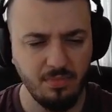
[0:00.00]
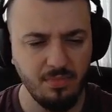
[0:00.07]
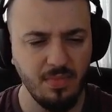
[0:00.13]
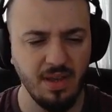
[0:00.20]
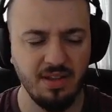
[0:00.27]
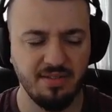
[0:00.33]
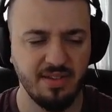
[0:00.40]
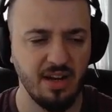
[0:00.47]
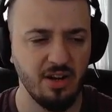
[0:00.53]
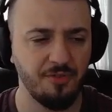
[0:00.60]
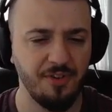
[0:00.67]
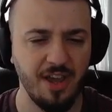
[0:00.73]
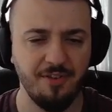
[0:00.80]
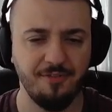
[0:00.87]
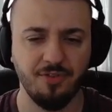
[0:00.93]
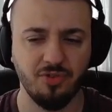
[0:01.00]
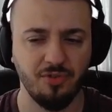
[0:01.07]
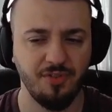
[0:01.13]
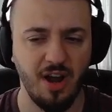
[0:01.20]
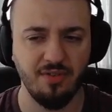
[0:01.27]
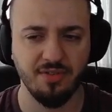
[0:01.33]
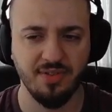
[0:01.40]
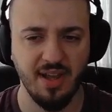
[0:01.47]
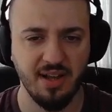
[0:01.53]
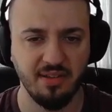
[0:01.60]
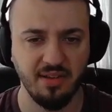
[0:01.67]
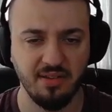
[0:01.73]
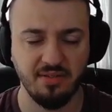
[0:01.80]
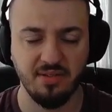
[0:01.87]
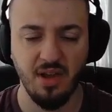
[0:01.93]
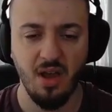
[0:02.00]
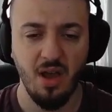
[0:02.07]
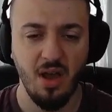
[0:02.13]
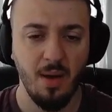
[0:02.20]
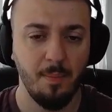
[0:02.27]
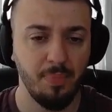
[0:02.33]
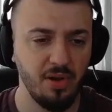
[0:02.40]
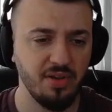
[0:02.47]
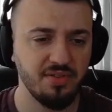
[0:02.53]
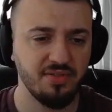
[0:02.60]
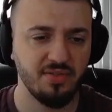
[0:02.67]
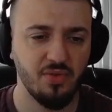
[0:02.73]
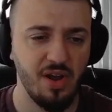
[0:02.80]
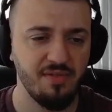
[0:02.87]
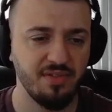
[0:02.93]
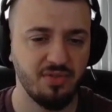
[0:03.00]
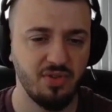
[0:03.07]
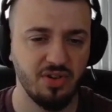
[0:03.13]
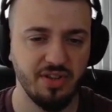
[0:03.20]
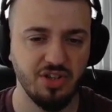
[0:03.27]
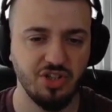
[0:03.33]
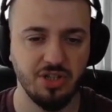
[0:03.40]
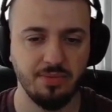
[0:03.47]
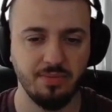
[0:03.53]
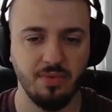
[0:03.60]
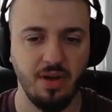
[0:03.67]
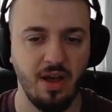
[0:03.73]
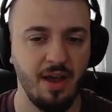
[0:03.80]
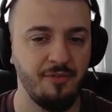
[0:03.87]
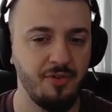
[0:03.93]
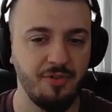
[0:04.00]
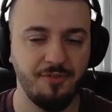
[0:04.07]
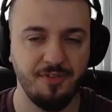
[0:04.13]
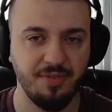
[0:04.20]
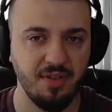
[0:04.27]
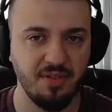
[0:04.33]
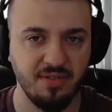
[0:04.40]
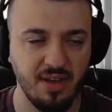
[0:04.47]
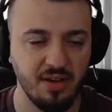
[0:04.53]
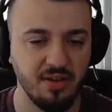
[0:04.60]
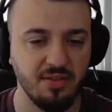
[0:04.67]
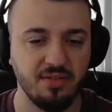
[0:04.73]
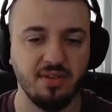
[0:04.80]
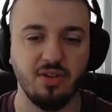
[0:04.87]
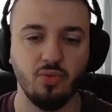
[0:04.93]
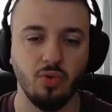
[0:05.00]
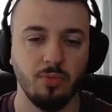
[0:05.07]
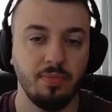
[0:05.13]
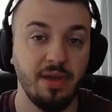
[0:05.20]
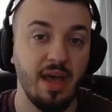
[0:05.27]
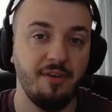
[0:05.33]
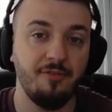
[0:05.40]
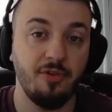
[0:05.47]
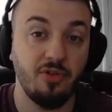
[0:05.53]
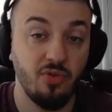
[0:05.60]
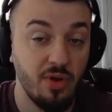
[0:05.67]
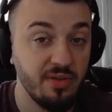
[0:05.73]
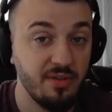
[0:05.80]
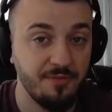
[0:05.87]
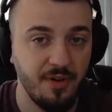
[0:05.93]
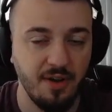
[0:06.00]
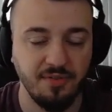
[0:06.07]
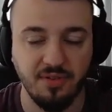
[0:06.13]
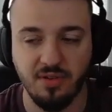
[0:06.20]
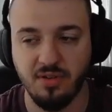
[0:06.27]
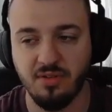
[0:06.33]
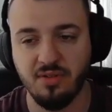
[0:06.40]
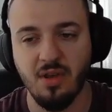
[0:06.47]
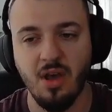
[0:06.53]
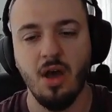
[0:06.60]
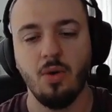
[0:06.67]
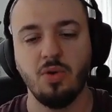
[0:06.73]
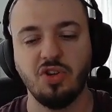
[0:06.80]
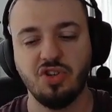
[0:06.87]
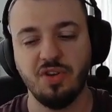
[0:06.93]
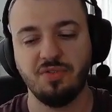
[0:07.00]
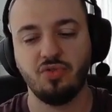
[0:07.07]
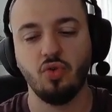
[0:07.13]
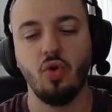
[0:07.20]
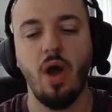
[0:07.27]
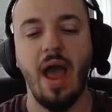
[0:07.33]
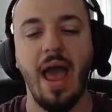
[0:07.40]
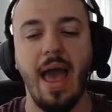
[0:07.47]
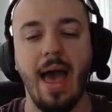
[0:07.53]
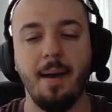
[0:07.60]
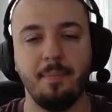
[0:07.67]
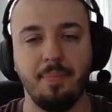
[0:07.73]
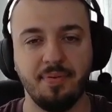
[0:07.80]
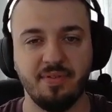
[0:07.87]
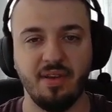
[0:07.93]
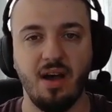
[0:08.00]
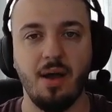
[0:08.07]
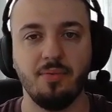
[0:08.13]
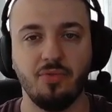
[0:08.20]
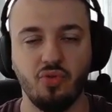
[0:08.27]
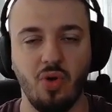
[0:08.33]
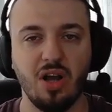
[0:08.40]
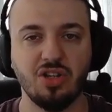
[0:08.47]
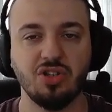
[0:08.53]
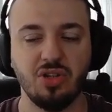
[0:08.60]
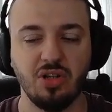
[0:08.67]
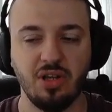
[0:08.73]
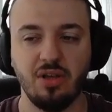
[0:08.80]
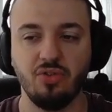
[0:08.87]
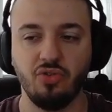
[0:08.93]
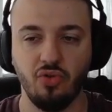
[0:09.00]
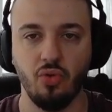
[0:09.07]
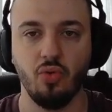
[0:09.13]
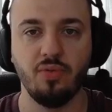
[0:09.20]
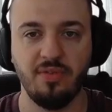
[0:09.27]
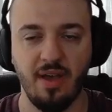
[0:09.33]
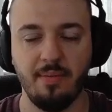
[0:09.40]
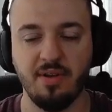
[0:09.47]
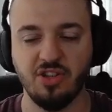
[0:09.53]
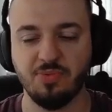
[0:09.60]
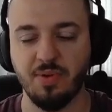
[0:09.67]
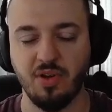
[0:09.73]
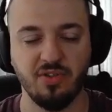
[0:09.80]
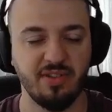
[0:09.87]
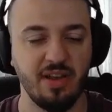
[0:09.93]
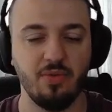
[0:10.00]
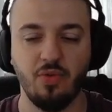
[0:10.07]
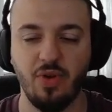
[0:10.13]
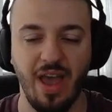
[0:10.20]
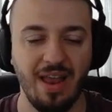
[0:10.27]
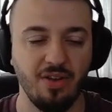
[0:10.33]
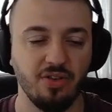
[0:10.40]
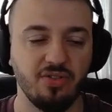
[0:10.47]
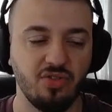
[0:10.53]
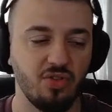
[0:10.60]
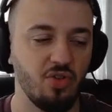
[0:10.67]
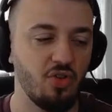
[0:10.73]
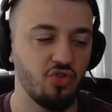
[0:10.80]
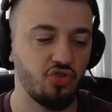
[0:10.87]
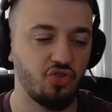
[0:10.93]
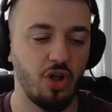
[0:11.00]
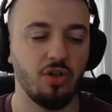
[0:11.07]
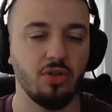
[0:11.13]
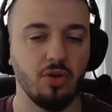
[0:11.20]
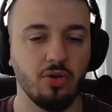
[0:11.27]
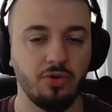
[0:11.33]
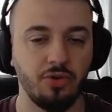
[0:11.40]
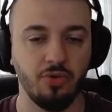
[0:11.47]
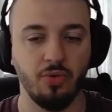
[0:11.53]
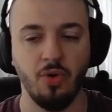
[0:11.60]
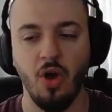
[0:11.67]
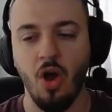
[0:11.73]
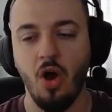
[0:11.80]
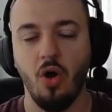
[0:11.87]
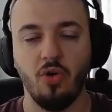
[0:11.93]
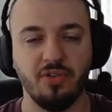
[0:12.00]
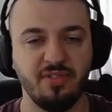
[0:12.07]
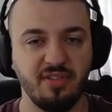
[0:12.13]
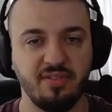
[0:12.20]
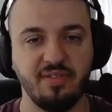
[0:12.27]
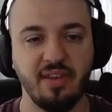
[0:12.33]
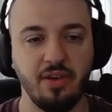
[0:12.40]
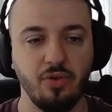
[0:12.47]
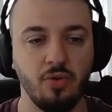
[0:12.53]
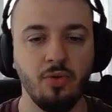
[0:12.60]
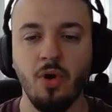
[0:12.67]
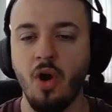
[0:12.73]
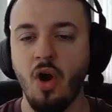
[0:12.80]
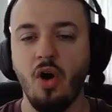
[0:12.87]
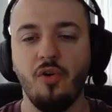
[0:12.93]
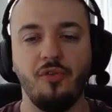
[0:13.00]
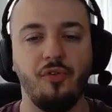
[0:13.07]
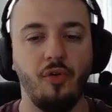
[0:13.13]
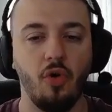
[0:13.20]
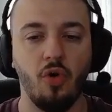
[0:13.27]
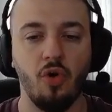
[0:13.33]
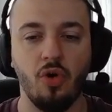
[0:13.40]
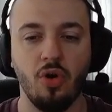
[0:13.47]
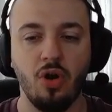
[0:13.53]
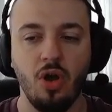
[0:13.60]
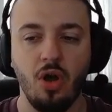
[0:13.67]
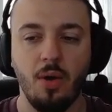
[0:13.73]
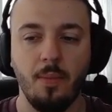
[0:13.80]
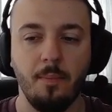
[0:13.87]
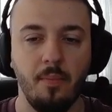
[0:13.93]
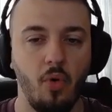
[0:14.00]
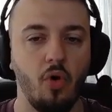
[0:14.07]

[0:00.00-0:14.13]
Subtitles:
Instead of a survival tactics plus Craven Stratagem every 15 seconds, it will be every 25 seconds, which gives you amp time to actually do damage because they cannot stun lock you or CC you for more